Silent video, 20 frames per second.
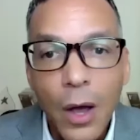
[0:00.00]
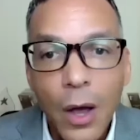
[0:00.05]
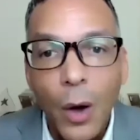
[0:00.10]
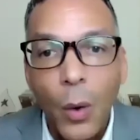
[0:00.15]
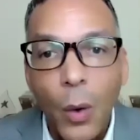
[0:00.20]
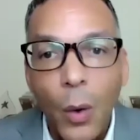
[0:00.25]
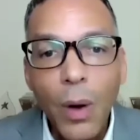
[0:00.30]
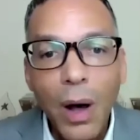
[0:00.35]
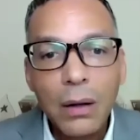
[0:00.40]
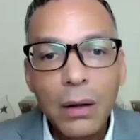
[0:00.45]

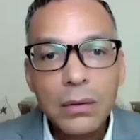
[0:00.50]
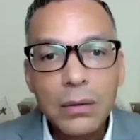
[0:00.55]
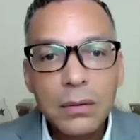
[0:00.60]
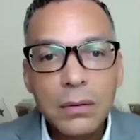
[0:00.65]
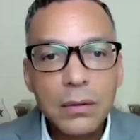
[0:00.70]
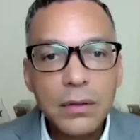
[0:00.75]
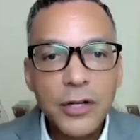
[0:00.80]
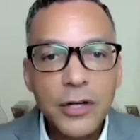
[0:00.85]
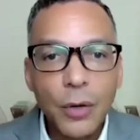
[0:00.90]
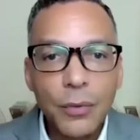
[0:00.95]
Well,
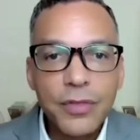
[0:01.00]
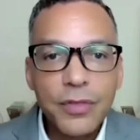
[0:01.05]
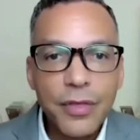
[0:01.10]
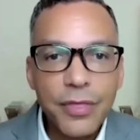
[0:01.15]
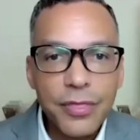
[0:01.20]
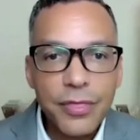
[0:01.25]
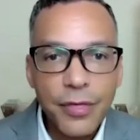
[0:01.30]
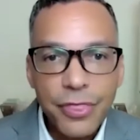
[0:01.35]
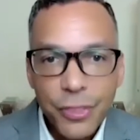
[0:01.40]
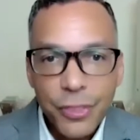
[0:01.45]

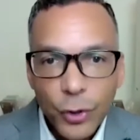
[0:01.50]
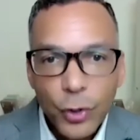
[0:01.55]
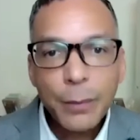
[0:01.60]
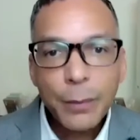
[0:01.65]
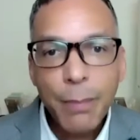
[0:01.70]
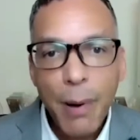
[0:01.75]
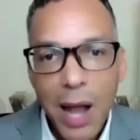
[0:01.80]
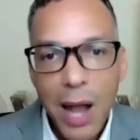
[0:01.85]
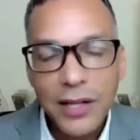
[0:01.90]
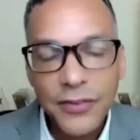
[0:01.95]
the third
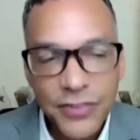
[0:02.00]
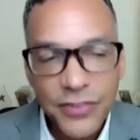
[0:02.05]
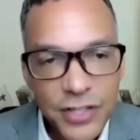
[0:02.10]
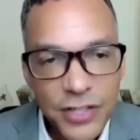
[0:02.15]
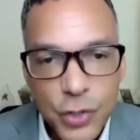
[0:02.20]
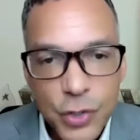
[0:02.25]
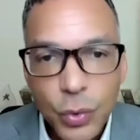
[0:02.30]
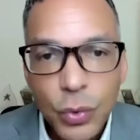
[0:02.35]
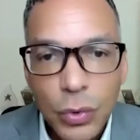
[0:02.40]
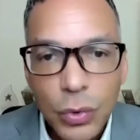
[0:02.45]
policy
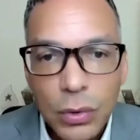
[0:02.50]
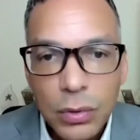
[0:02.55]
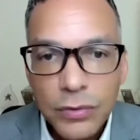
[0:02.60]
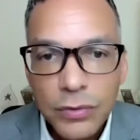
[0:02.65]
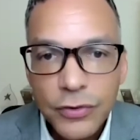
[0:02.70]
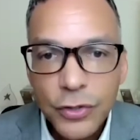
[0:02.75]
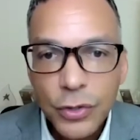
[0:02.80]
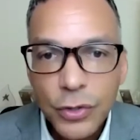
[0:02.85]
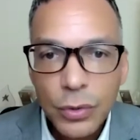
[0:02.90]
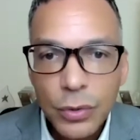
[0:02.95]
tool
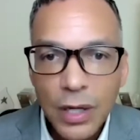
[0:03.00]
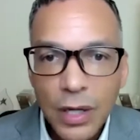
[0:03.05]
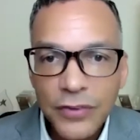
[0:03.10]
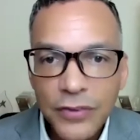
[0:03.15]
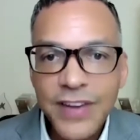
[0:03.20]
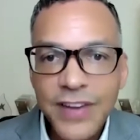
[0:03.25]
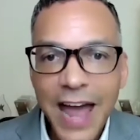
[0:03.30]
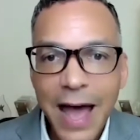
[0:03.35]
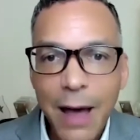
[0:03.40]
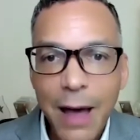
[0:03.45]
to
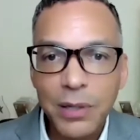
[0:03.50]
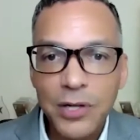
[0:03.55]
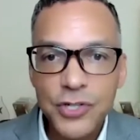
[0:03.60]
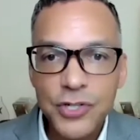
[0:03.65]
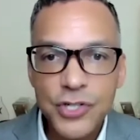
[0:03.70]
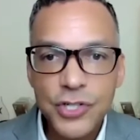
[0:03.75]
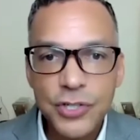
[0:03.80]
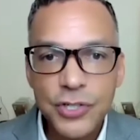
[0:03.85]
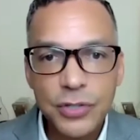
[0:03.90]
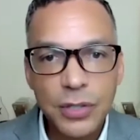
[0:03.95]

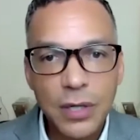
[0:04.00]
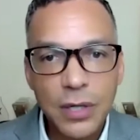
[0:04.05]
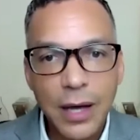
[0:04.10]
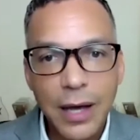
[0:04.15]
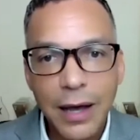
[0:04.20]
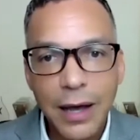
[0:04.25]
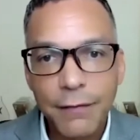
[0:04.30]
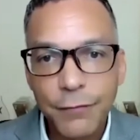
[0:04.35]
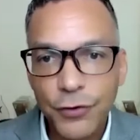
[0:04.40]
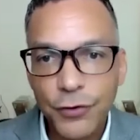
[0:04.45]
establish
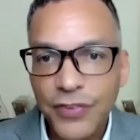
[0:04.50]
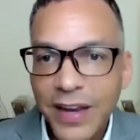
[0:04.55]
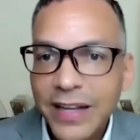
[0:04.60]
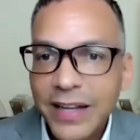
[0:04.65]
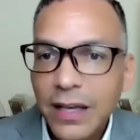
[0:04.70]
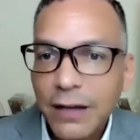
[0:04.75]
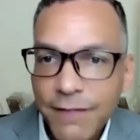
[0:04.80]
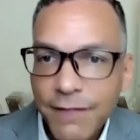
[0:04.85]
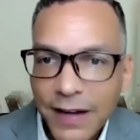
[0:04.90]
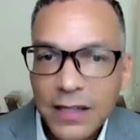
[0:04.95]
for setting
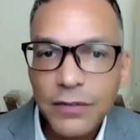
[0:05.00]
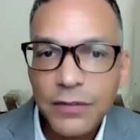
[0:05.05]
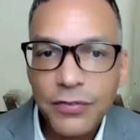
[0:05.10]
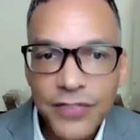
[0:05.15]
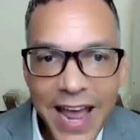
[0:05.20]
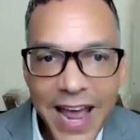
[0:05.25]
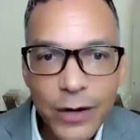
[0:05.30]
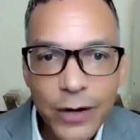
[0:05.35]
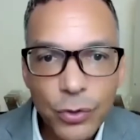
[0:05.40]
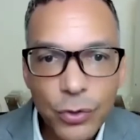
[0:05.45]
effective
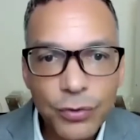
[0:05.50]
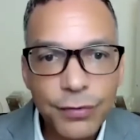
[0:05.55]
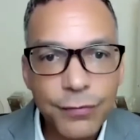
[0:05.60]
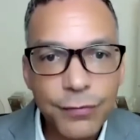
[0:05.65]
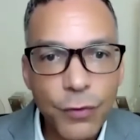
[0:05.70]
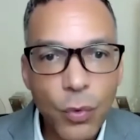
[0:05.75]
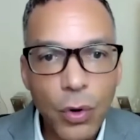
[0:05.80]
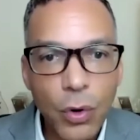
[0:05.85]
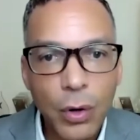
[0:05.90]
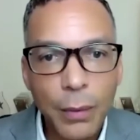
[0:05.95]
standards
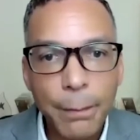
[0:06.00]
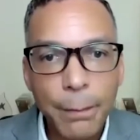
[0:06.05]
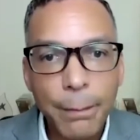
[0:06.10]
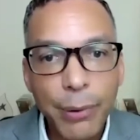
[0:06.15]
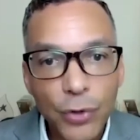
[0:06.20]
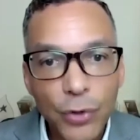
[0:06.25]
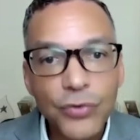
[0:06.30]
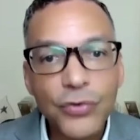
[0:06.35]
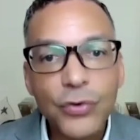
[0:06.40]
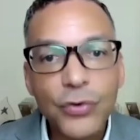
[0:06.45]
for
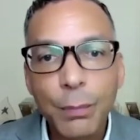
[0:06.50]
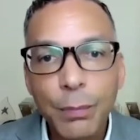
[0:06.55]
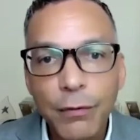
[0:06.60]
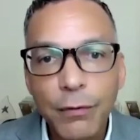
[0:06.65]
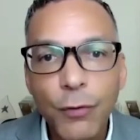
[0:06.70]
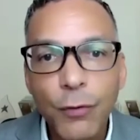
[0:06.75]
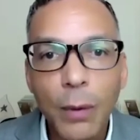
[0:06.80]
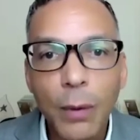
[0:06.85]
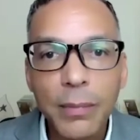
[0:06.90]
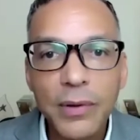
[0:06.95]
personal
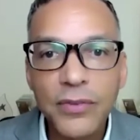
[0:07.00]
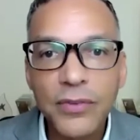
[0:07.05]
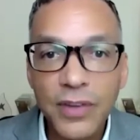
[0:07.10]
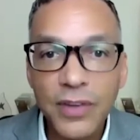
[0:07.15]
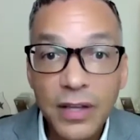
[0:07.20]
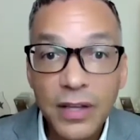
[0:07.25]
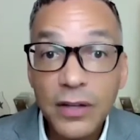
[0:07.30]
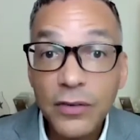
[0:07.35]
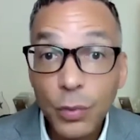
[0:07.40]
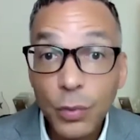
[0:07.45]
performance
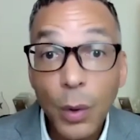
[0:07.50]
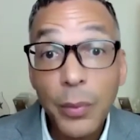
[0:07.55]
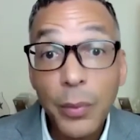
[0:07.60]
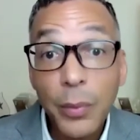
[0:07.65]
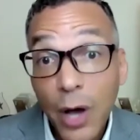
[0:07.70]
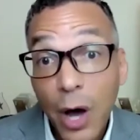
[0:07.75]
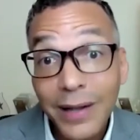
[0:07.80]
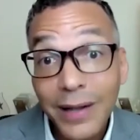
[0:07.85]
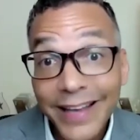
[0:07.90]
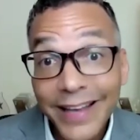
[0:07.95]
is what we
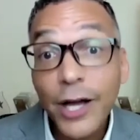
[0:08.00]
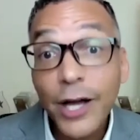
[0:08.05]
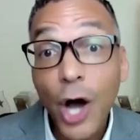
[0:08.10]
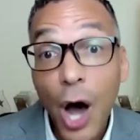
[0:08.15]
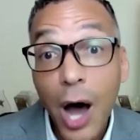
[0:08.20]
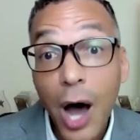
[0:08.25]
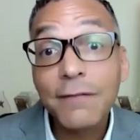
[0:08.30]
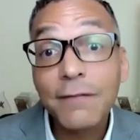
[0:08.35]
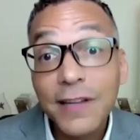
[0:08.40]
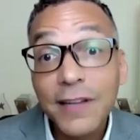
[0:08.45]
call a
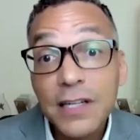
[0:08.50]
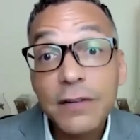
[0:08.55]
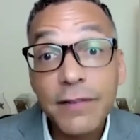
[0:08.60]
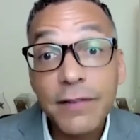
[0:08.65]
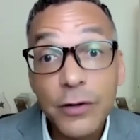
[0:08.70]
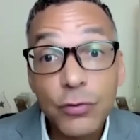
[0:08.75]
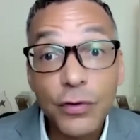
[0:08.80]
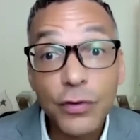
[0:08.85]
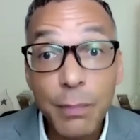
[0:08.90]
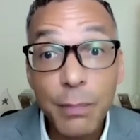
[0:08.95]
conflict of
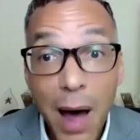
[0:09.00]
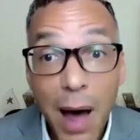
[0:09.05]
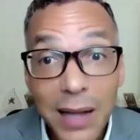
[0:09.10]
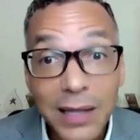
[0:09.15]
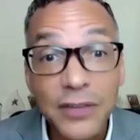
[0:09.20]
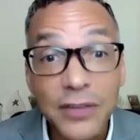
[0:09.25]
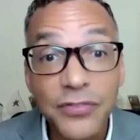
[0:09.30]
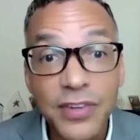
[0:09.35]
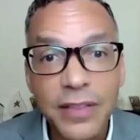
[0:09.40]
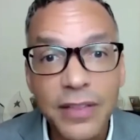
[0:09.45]
interest
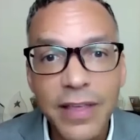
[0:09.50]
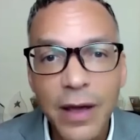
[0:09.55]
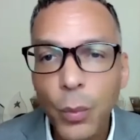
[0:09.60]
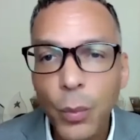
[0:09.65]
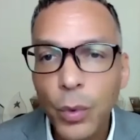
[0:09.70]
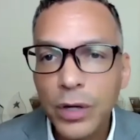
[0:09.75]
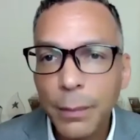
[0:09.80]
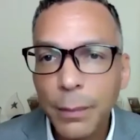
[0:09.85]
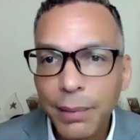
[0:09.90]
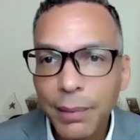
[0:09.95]
policy that
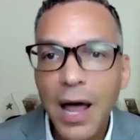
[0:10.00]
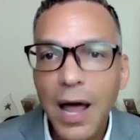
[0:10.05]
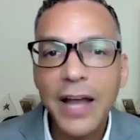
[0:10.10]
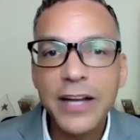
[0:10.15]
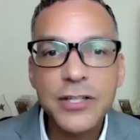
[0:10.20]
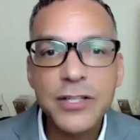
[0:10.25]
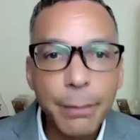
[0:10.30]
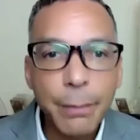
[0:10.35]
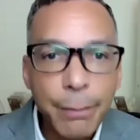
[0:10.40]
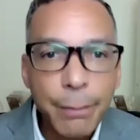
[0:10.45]
would apply
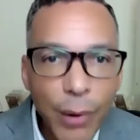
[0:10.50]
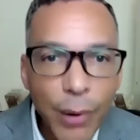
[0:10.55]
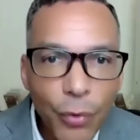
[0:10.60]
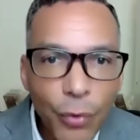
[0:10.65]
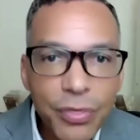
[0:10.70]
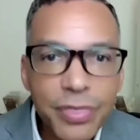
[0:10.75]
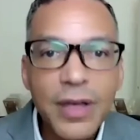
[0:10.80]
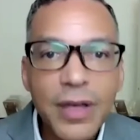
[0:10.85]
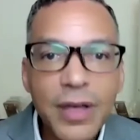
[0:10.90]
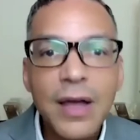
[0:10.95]
to
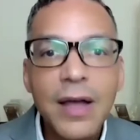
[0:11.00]
both